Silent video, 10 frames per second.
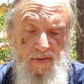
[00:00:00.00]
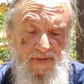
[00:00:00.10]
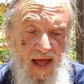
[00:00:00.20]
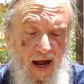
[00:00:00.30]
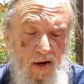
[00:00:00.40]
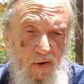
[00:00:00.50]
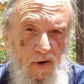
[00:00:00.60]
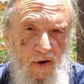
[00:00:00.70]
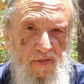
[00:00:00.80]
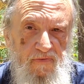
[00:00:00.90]

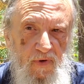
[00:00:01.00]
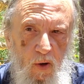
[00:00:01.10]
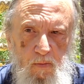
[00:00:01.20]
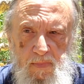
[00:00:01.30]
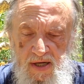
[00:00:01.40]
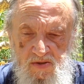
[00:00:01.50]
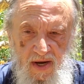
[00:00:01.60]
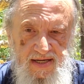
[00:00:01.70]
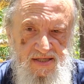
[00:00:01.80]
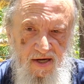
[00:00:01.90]
Downloaded on the phone because we
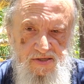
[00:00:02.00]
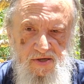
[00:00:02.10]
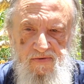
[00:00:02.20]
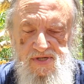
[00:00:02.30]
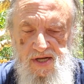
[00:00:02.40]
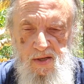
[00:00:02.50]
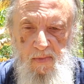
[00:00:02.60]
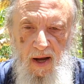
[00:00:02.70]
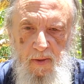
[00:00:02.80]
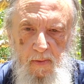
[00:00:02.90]
had cell service at the
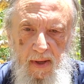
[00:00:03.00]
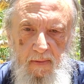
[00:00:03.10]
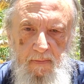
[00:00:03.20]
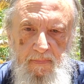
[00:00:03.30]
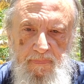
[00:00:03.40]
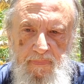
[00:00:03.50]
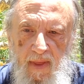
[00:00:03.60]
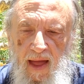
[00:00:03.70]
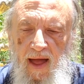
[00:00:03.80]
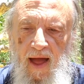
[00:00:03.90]
monument.
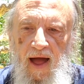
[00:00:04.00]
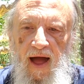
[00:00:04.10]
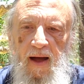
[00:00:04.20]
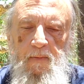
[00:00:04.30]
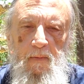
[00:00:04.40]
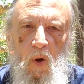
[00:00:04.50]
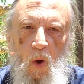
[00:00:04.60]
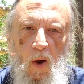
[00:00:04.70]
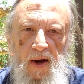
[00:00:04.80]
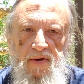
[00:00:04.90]

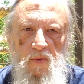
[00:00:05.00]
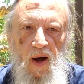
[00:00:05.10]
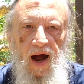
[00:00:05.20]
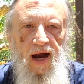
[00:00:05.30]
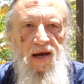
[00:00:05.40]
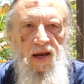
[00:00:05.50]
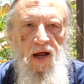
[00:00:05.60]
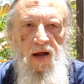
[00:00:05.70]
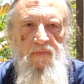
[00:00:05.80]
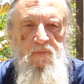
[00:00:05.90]
Boy, do I
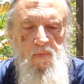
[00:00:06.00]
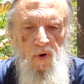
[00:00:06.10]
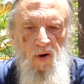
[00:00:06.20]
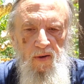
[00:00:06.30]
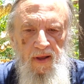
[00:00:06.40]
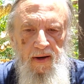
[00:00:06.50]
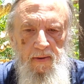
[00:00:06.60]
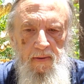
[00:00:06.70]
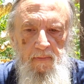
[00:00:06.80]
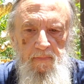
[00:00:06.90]
love Merlin.
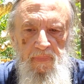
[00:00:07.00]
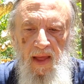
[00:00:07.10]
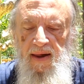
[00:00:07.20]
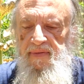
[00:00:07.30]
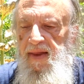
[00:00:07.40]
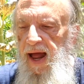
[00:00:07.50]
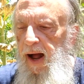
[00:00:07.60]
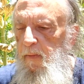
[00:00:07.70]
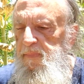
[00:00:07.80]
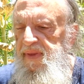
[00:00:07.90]

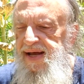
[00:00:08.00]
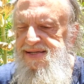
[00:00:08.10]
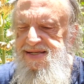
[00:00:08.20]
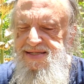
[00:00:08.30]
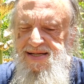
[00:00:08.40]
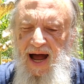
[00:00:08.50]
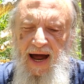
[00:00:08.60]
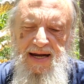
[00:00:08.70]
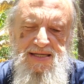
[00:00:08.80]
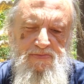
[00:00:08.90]
Now, this is
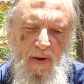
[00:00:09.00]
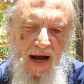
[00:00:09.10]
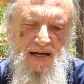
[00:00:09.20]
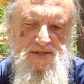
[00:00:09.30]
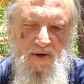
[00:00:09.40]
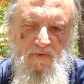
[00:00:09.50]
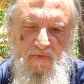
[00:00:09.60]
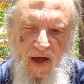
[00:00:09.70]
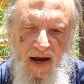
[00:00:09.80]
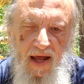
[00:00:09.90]
not a sponsored
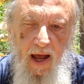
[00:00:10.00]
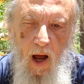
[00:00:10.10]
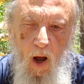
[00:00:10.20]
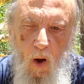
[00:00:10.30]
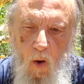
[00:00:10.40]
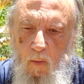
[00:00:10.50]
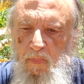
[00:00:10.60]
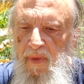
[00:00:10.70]
video.